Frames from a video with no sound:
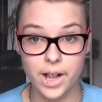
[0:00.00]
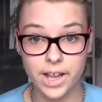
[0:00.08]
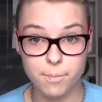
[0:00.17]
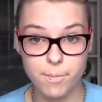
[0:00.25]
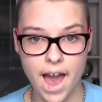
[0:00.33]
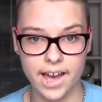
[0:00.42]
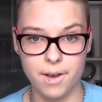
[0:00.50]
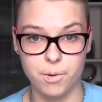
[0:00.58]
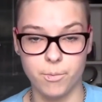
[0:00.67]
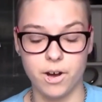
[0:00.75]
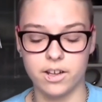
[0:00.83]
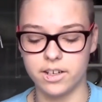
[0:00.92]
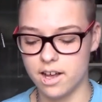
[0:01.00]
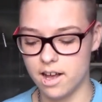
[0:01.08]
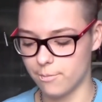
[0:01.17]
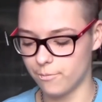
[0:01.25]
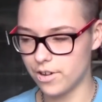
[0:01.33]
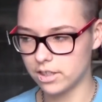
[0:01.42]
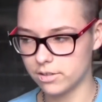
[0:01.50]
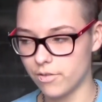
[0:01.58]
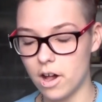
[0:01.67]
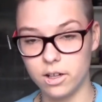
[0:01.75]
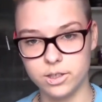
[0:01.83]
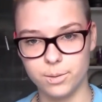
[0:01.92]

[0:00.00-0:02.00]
welcome back everyone. First of all,